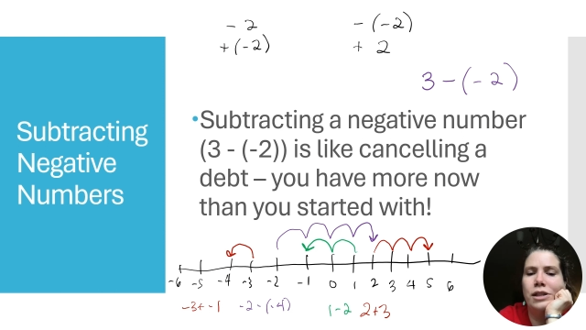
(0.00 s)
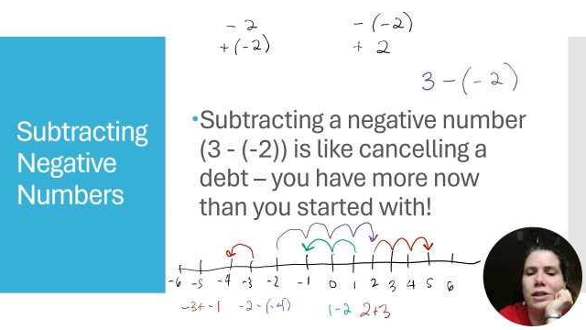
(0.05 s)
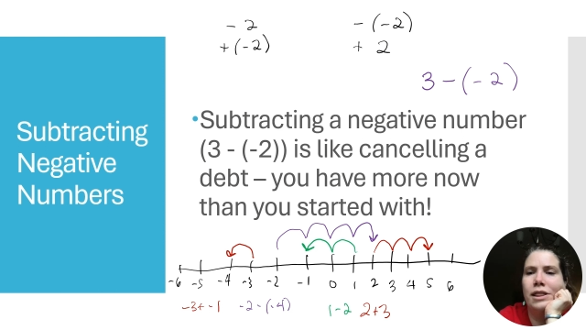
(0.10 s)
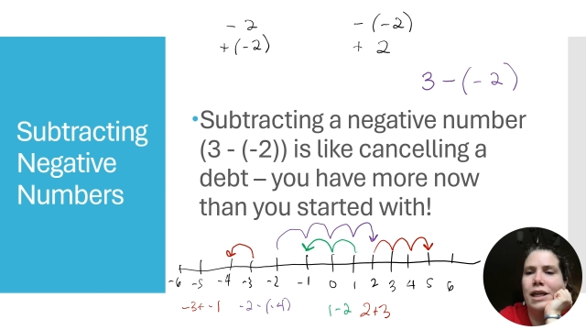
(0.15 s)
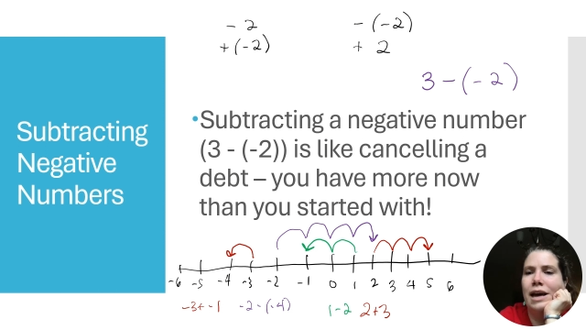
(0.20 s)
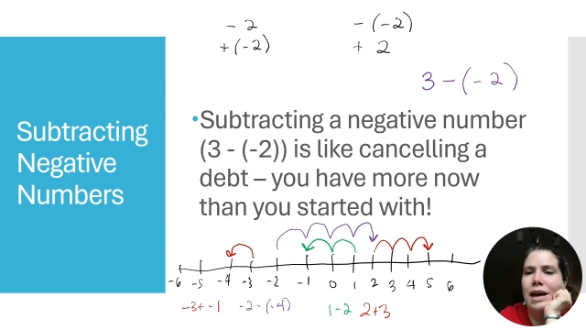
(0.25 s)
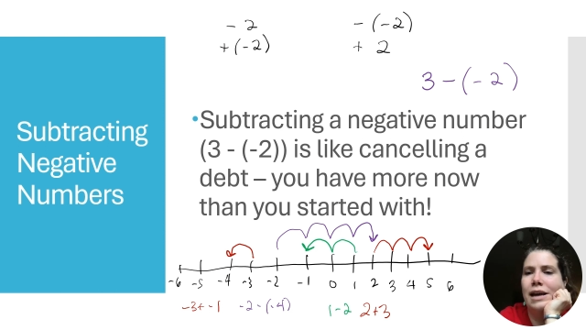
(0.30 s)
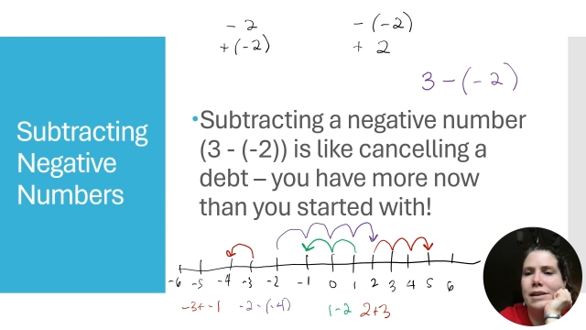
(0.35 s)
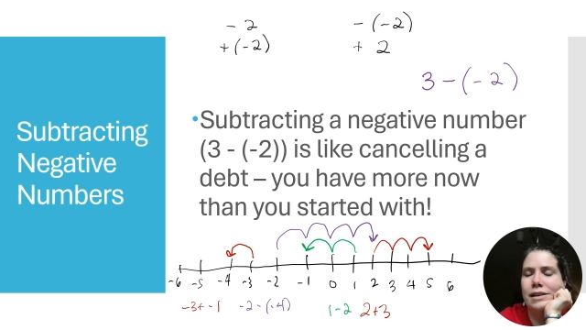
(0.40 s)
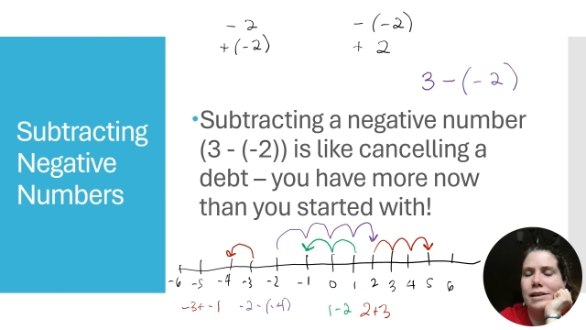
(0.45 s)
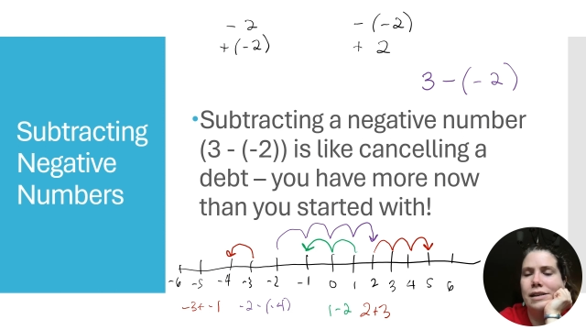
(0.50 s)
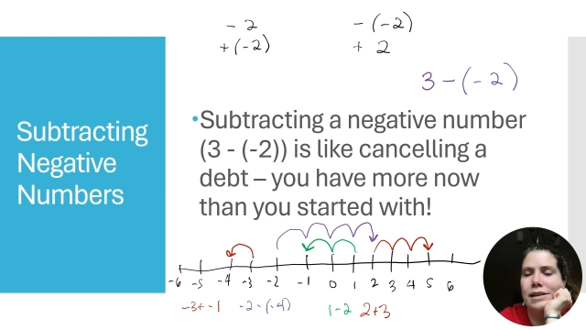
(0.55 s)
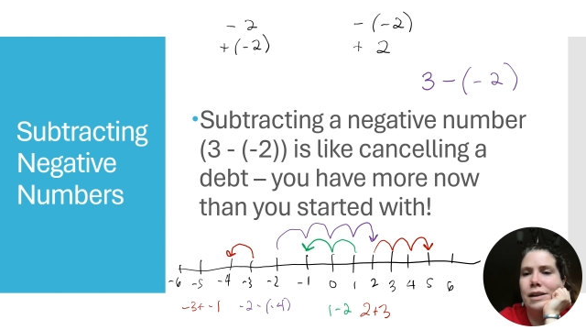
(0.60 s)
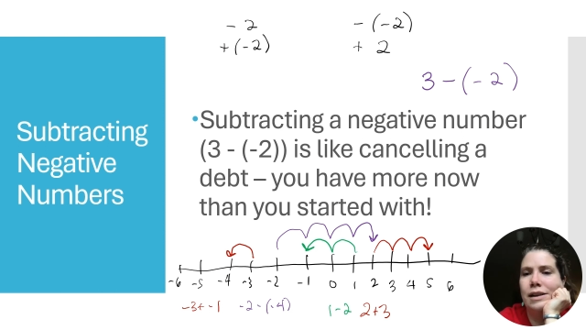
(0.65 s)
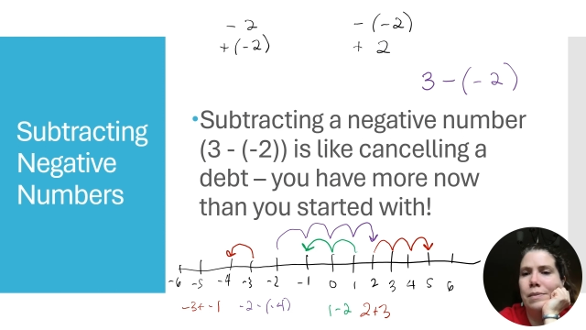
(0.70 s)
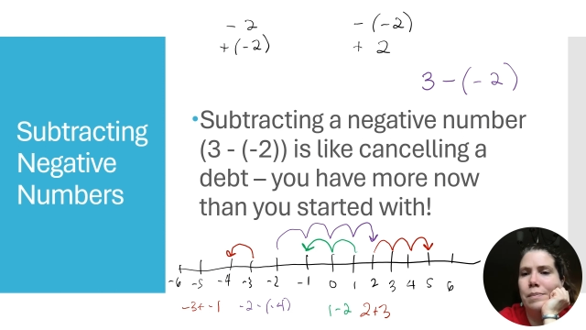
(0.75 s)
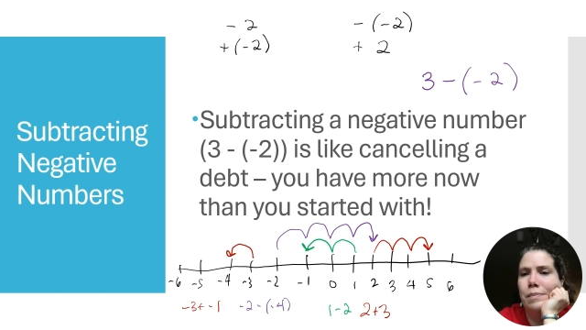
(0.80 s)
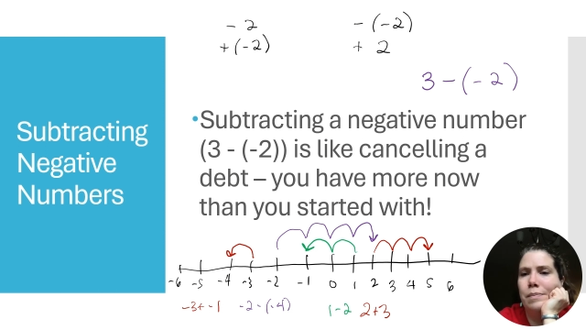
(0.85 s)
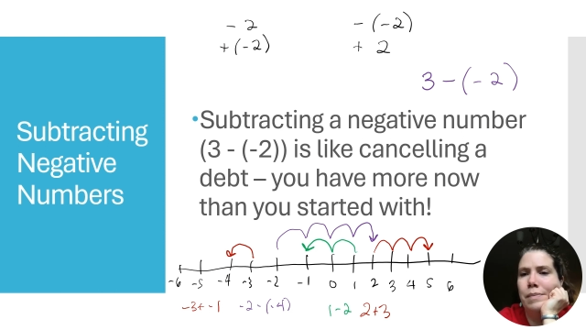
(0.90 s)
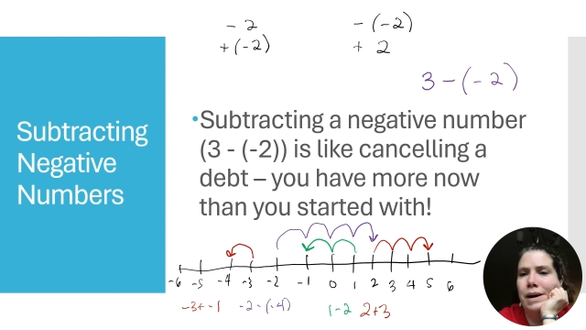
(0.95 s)
that
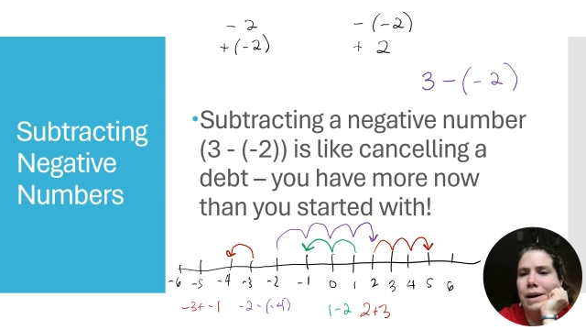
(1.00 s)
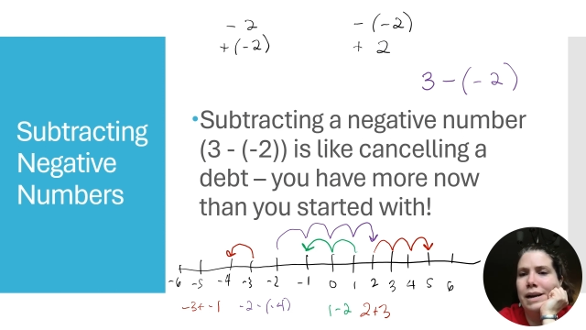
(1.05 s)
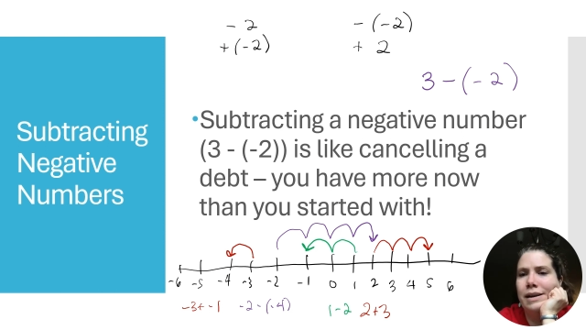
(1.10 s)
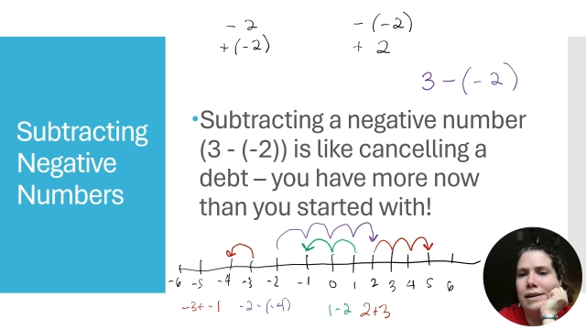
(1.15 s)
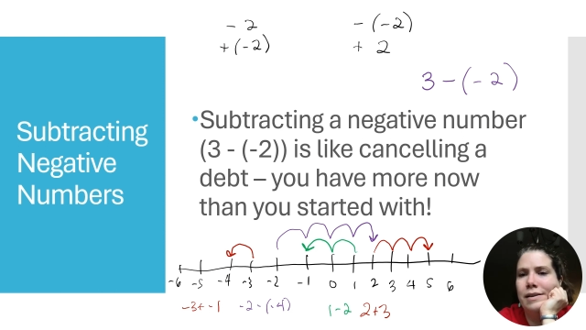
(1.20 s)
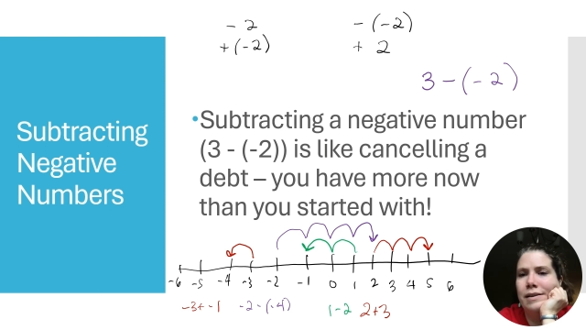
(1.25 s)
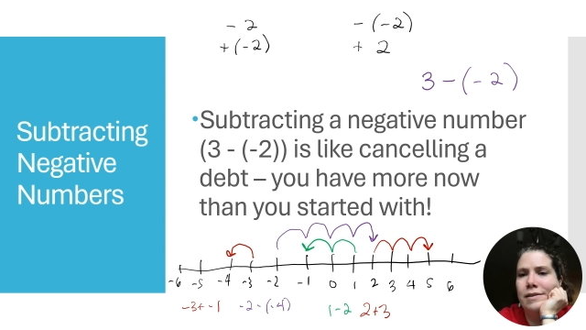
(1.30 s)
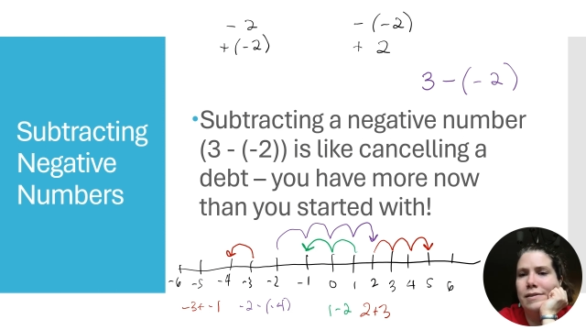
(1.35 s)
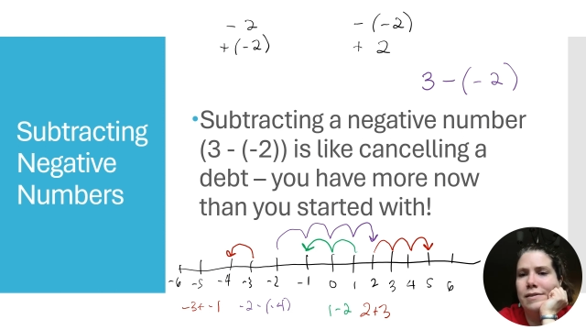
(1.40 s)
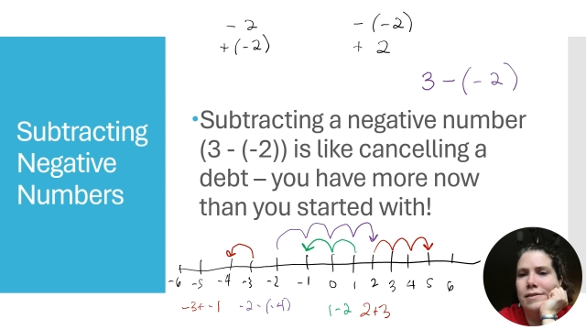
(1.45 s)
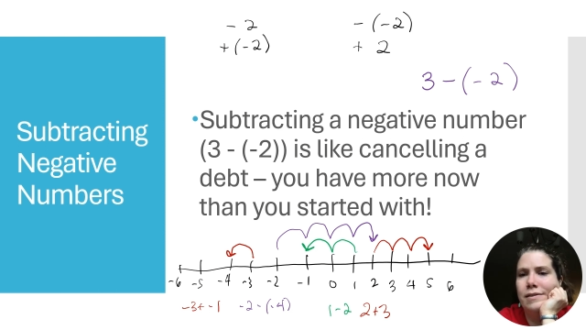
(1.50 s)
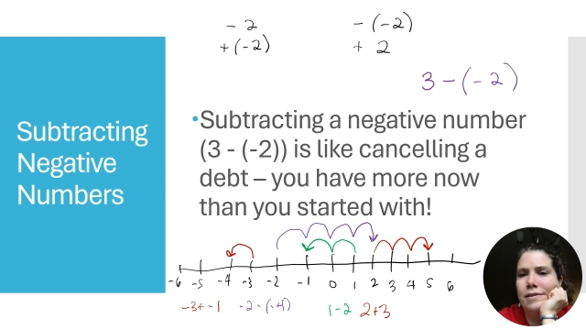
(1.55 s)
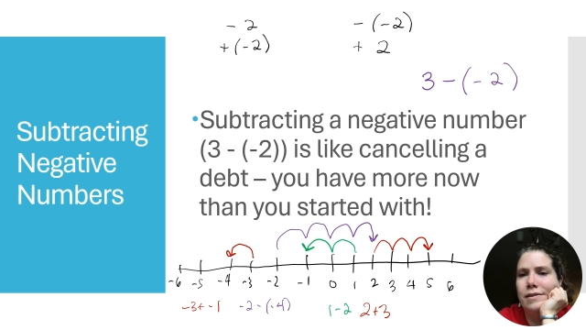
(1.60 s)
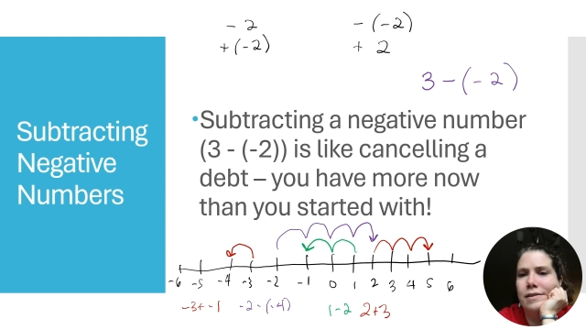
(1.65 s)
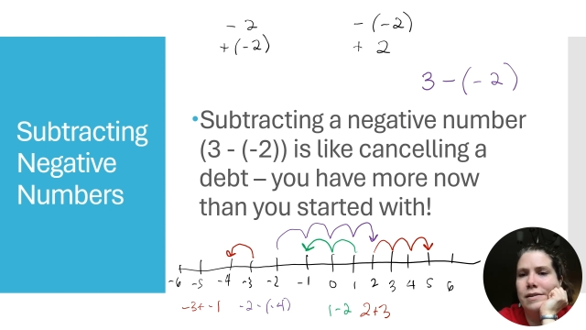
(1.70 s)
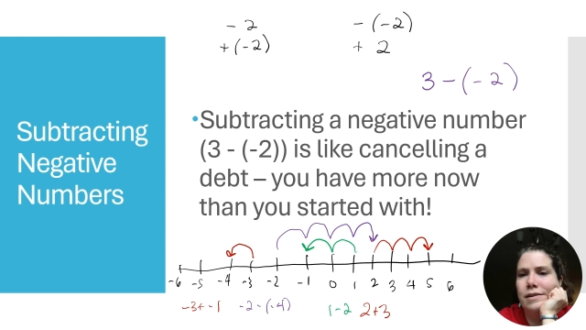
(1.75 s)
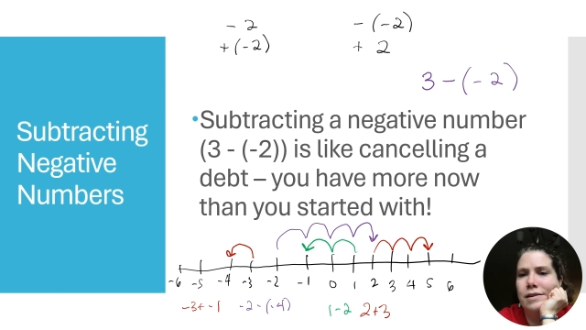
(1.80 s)
minus